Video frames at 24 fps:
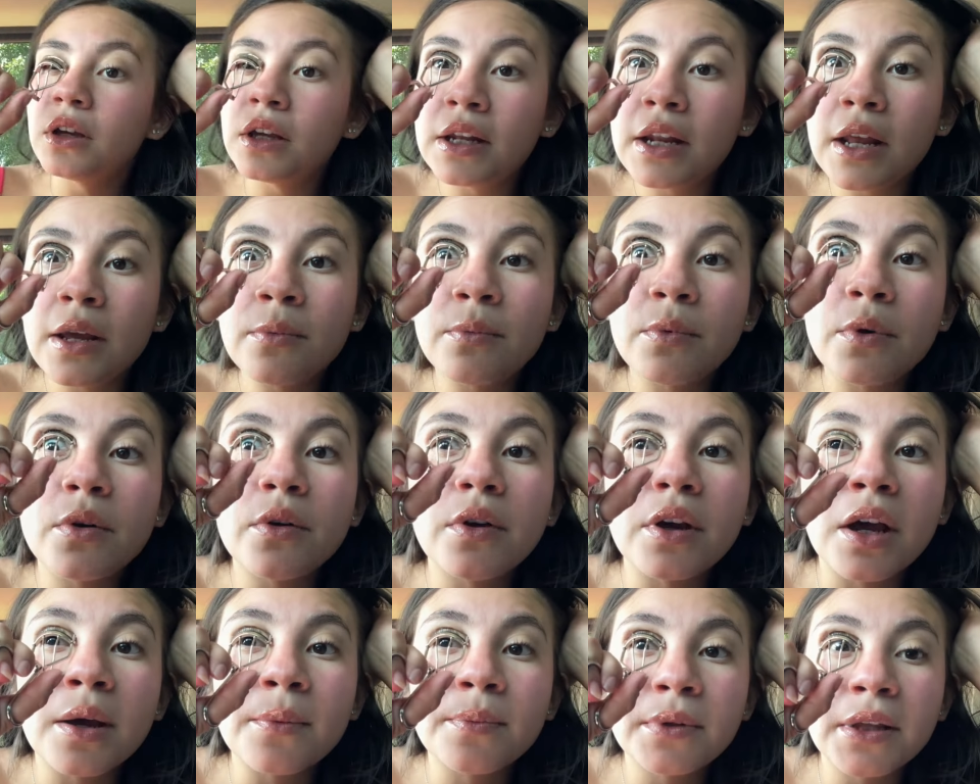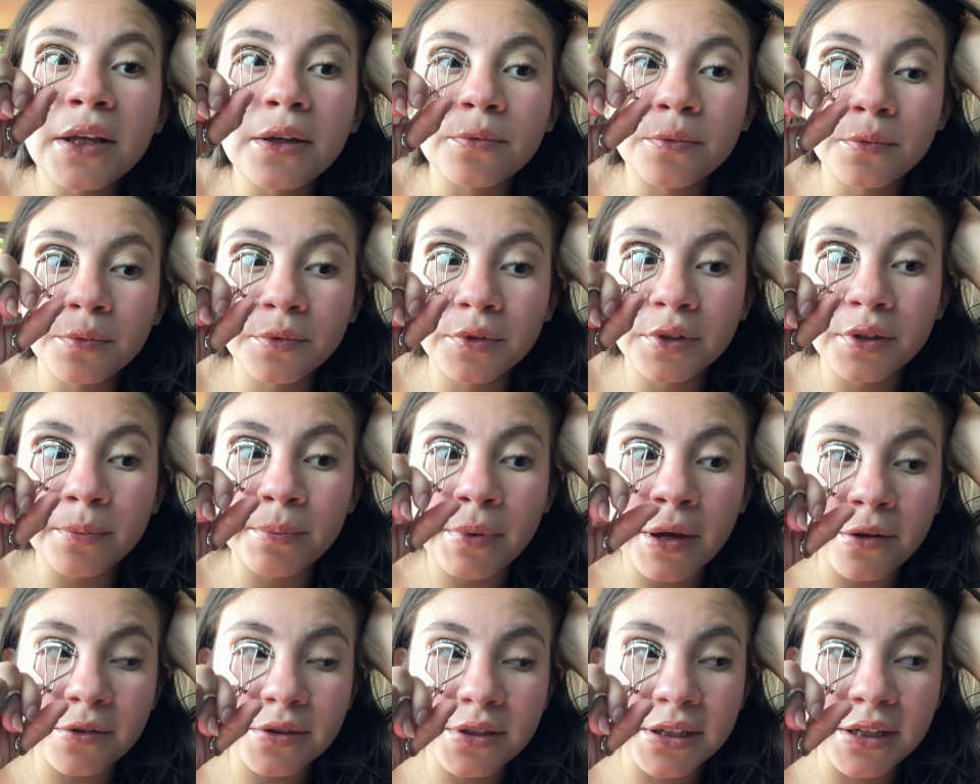and I woke up like when we were
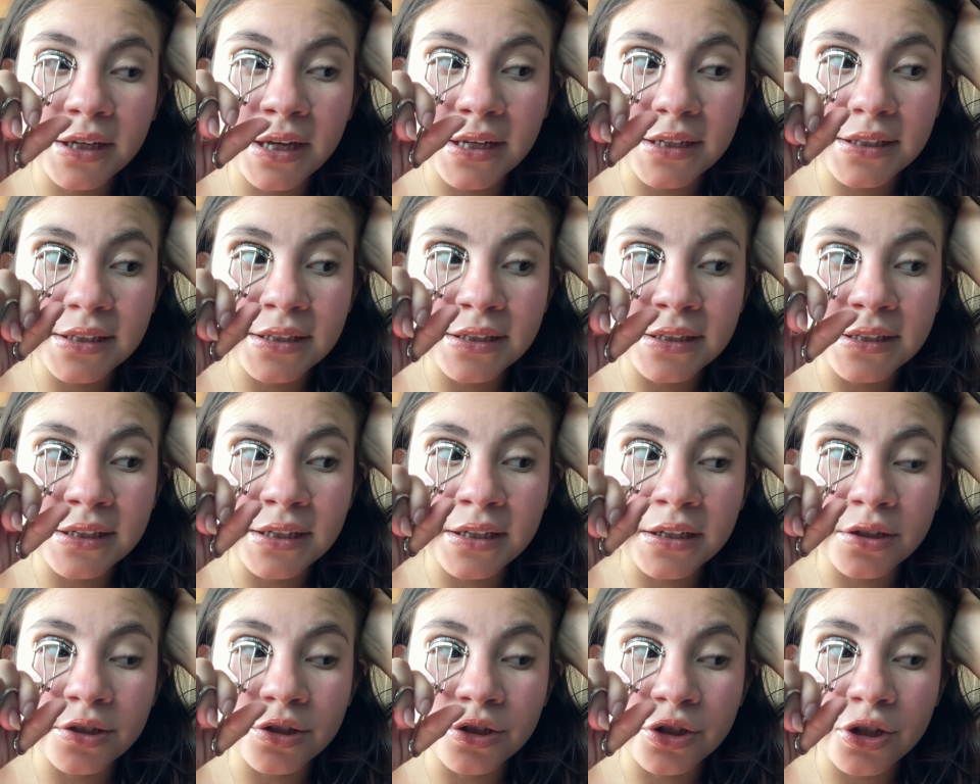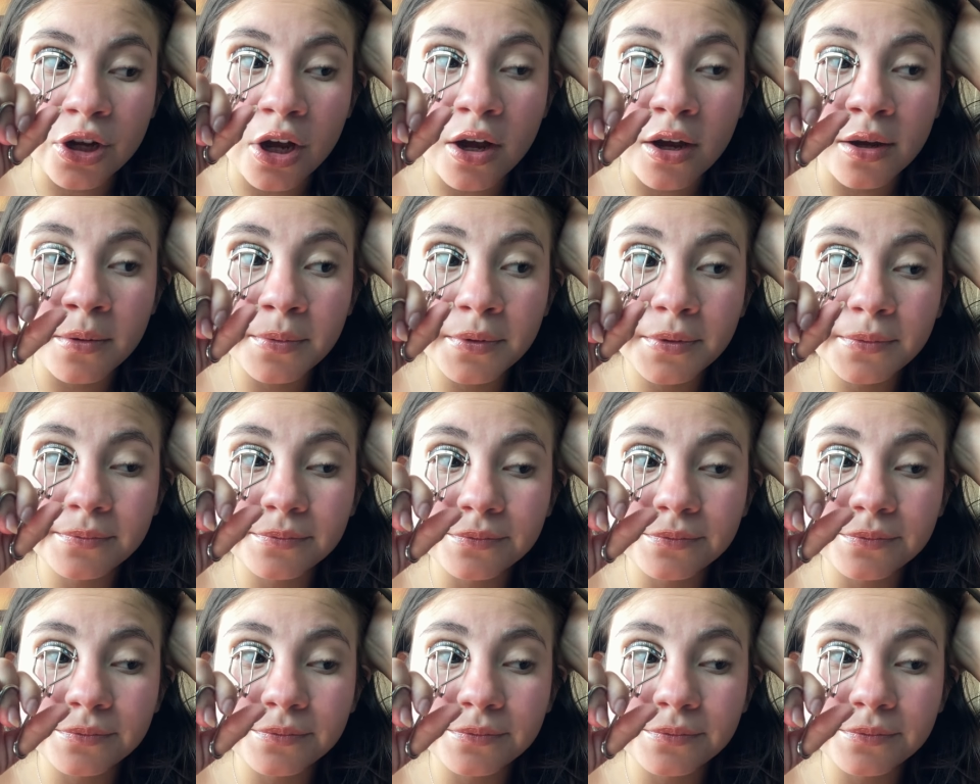about to get to Deegan's job.